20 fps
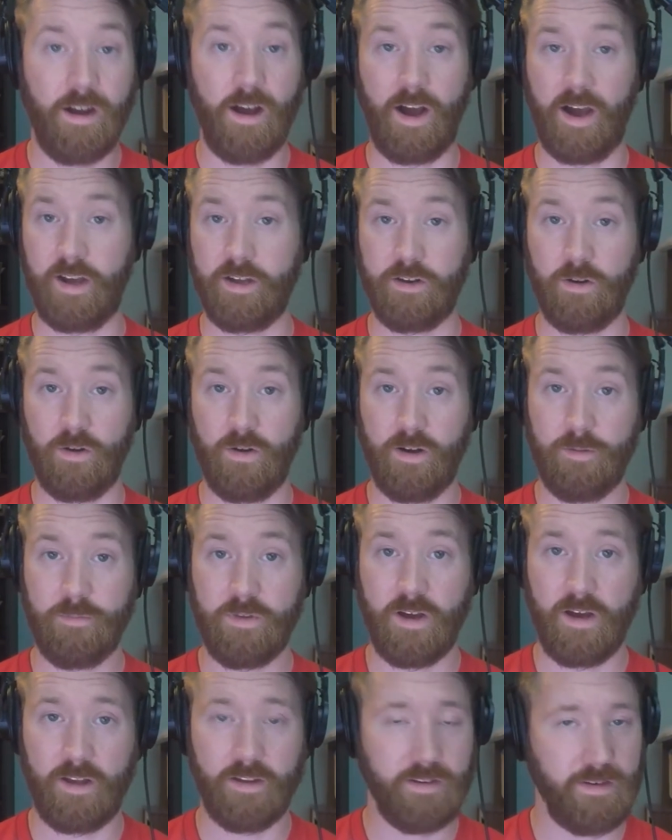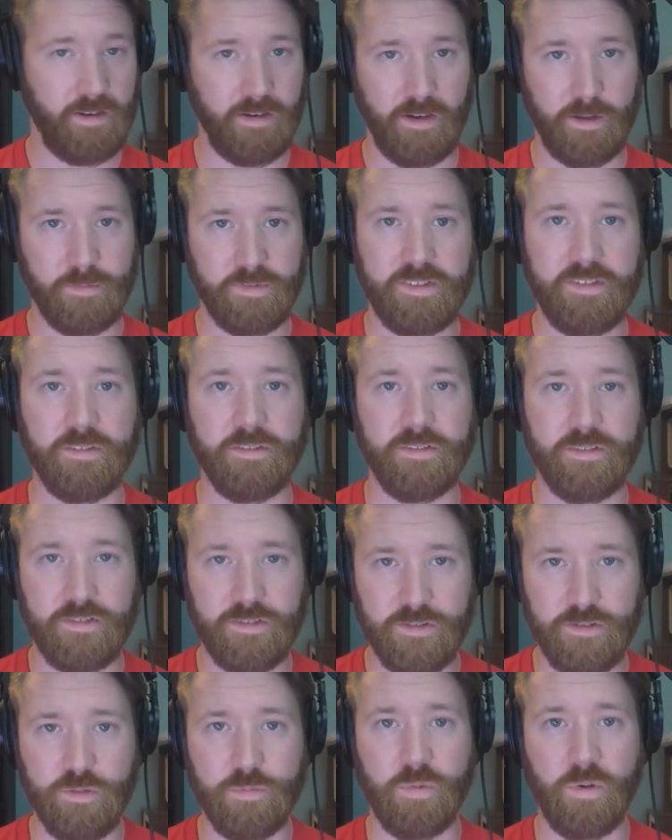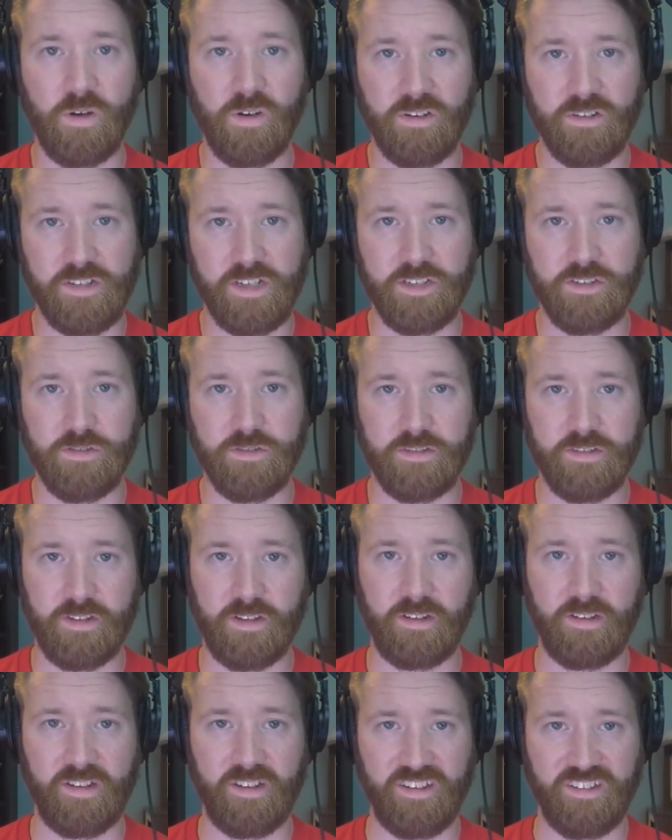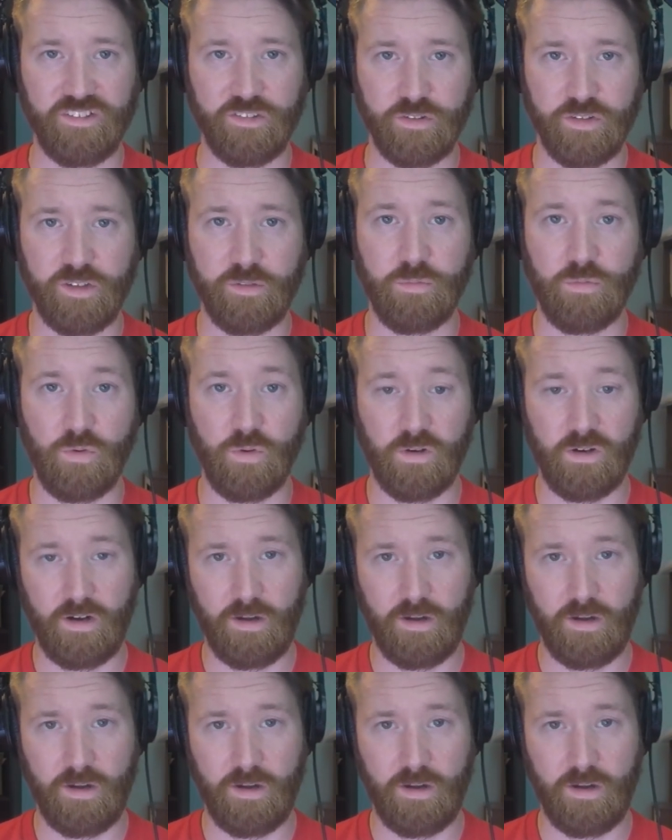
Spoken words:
I know I'm not, and I'm still super interested in learning more